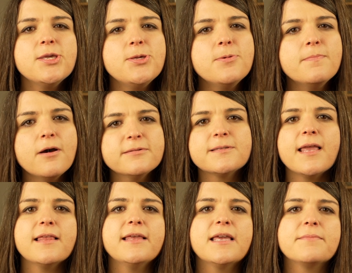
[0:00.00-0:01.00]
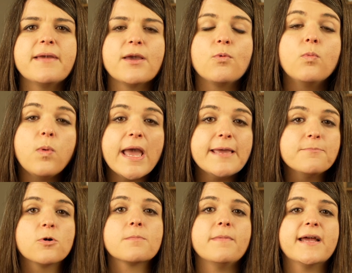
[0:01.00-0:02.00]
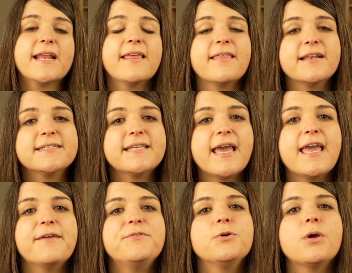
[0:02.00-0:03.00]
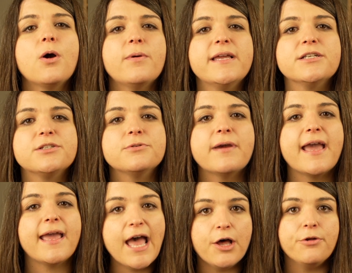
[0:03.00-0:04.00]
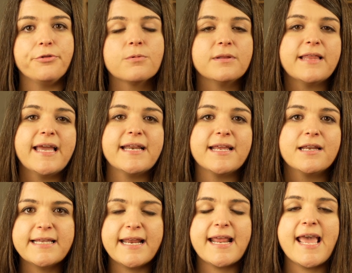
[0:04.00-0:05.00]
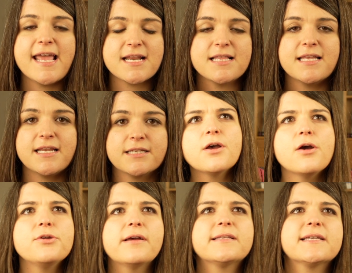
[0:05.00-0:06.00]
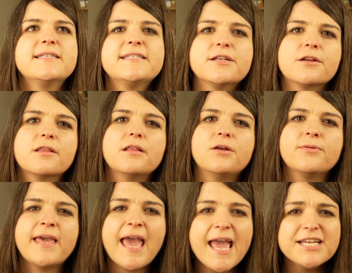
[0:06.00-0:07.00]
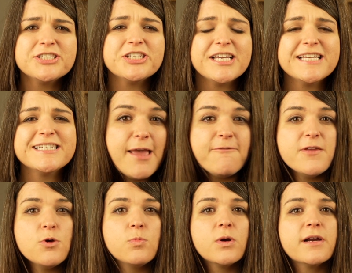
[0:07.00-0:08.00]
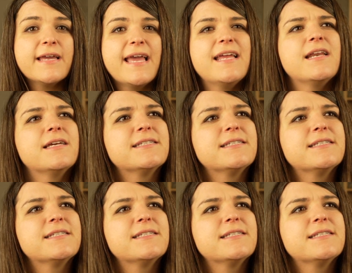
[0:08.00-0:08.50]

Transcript: you most likely can make way more money than, say, if you go into a health-related data analytics. So you have to consider the location. If you work in